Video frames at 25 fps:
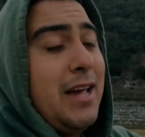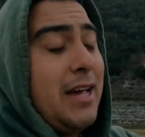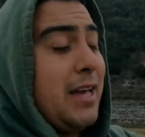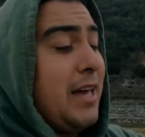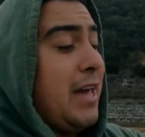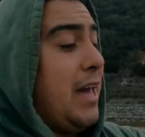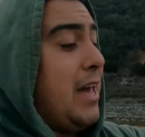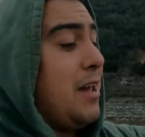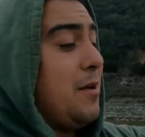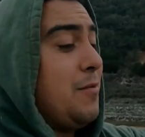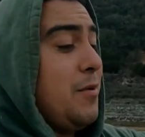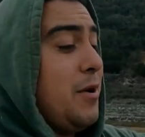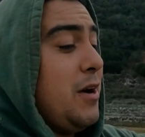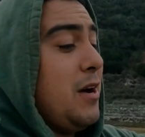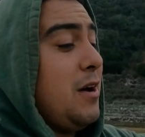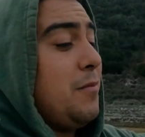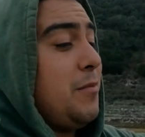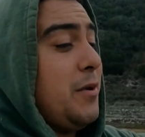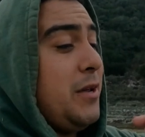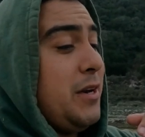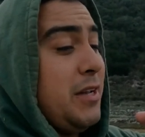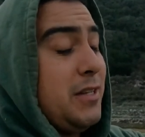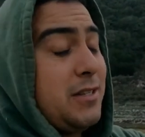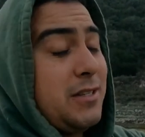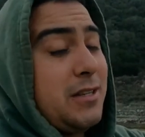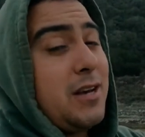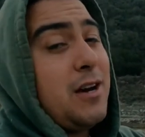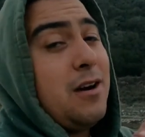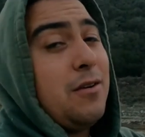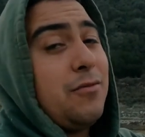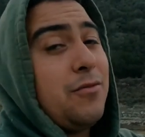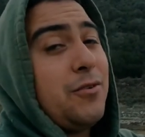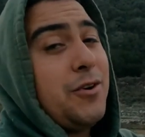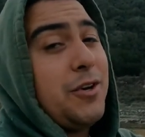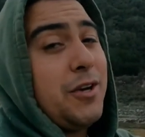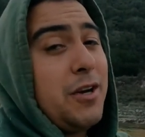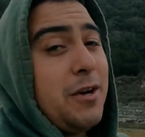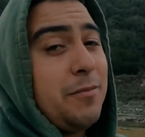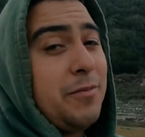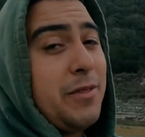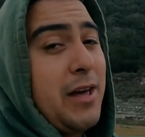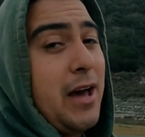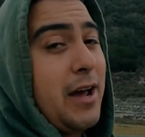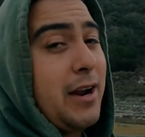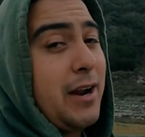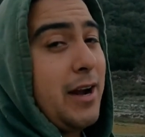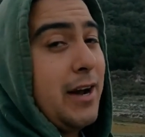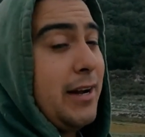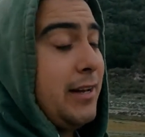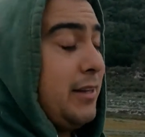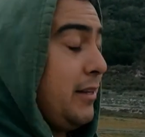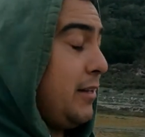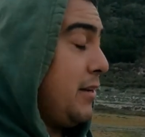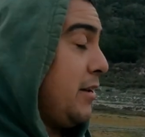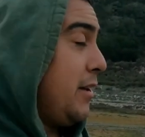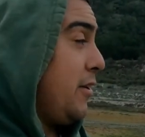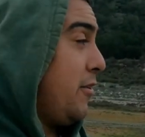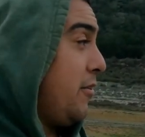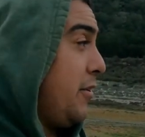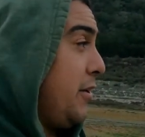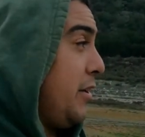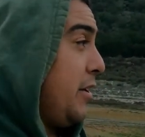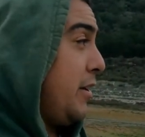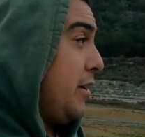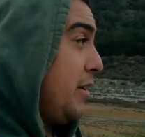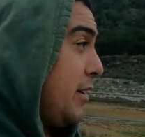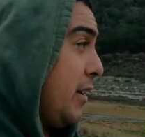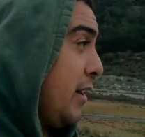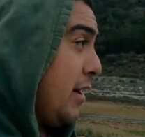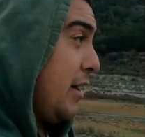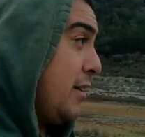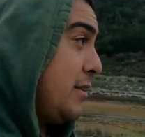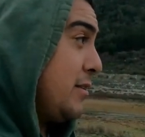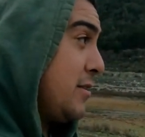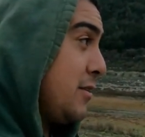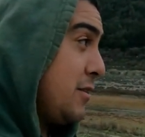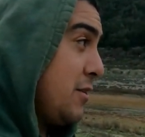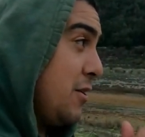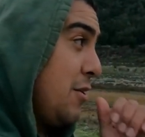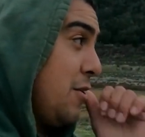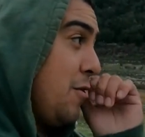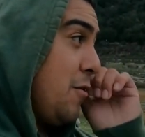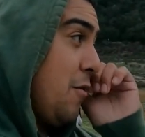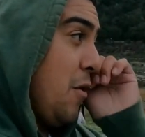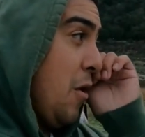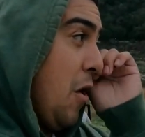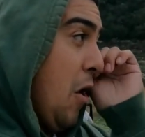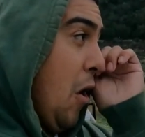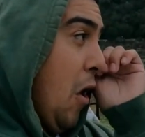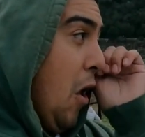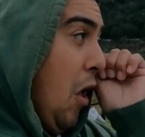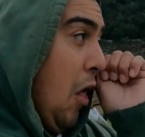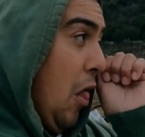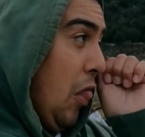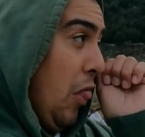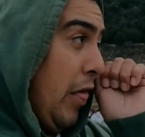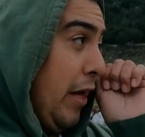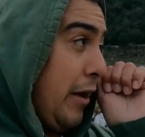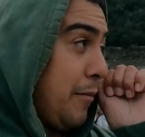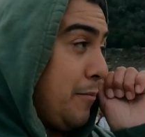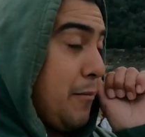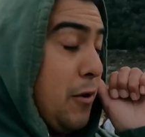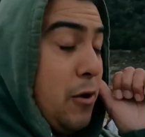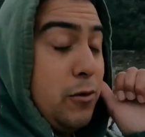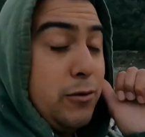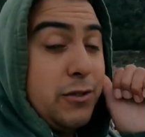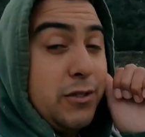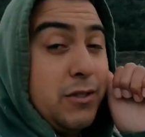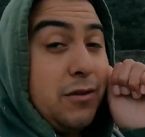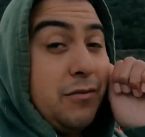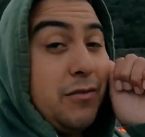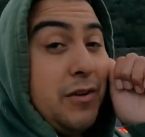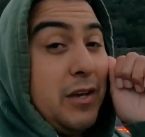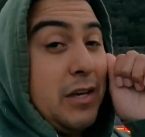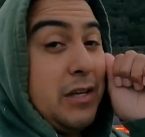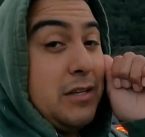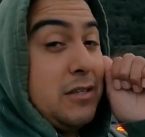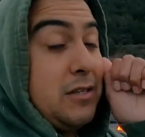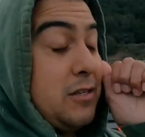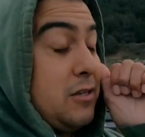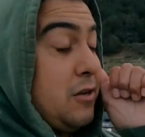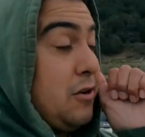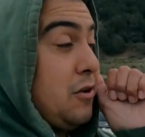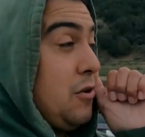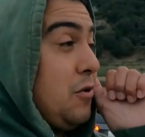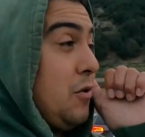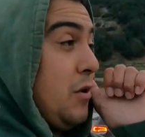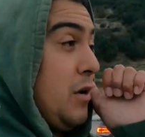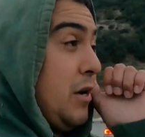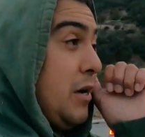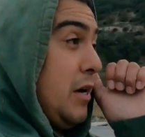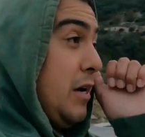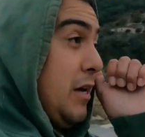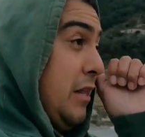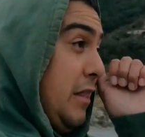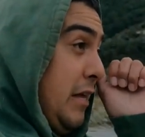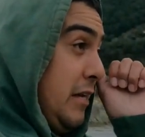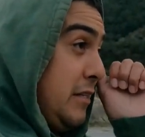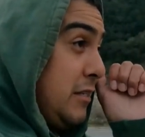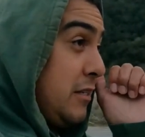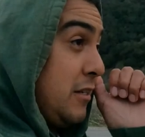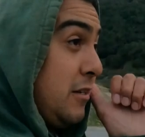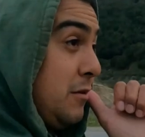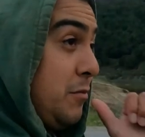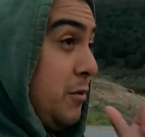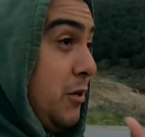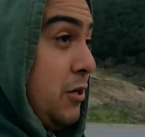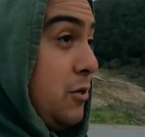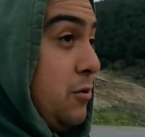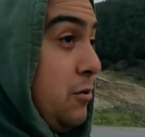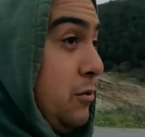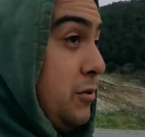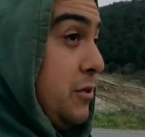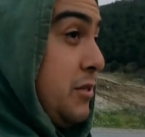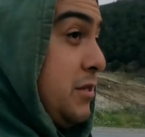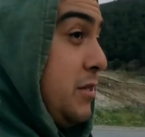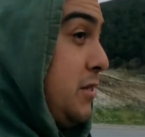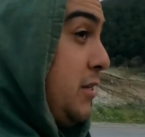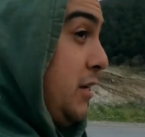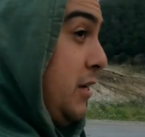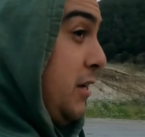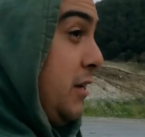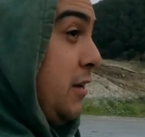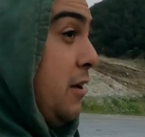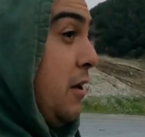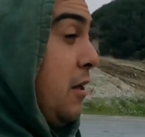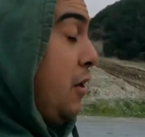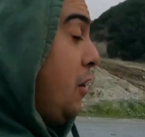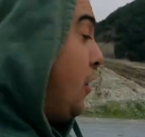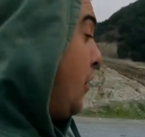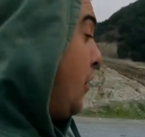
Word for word: it came up and it's covering up that island area again. So, like most of it. So uh, that's gonna be cool to see.